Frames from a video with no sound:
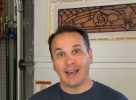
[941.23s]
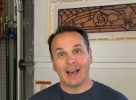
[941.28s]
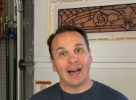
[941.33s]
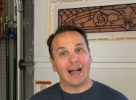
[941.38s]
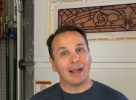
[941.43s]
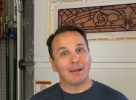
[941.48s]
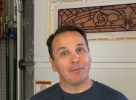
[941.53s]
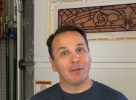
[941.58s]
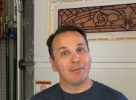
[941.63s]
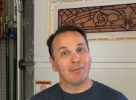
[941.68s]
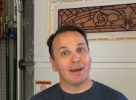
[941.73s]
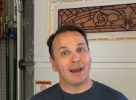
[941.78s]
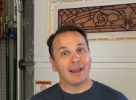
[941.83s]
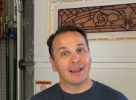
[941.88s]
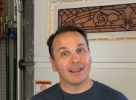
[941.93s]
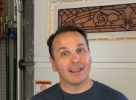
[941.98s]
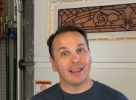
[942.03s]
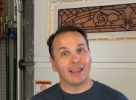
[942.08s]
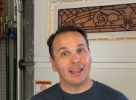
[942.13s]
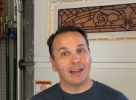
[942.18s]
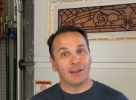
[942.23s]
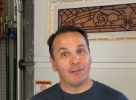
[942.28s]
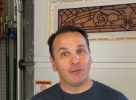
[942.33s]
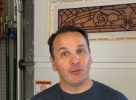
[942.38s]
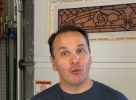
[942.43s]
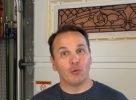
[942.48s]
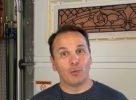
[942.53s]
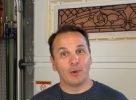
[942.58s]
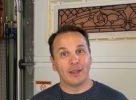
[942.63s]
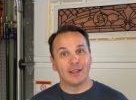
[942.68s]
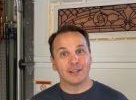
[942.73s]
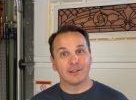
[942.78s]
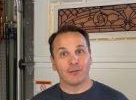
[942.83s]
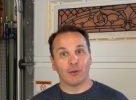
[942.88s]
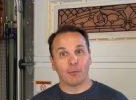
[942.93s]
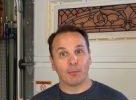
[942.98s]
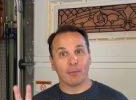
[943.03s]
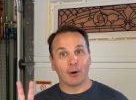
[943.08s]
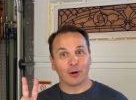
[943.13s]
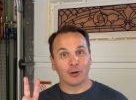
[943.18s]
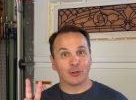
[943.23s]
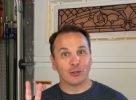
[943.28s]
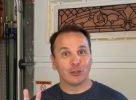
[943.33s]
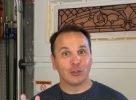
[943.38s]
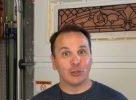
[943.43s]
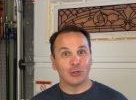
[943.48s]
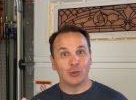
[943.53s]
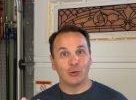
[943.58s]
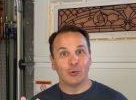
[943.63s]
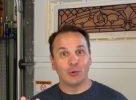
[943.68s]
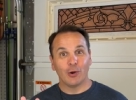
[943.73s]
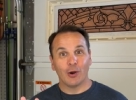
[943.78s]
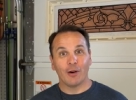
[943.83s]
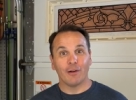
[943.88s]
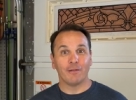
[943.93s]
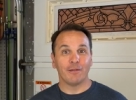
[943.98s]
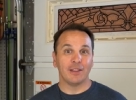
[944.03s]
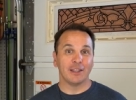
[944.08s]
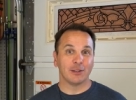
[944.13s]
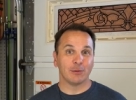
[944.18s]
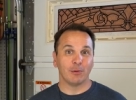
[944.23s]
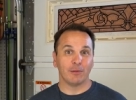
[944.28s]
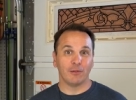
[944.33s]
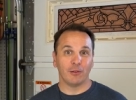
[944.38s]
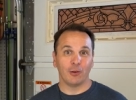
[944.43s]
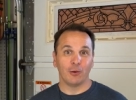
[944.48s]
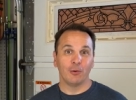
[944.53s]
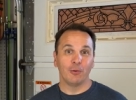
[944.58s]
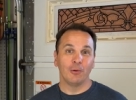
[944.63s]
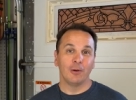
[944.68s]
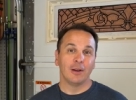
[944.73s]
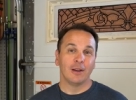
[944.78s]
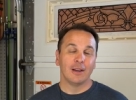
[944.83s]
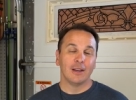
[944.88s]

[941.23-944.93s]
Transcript: I'll be back in a few weeks for part two of this review.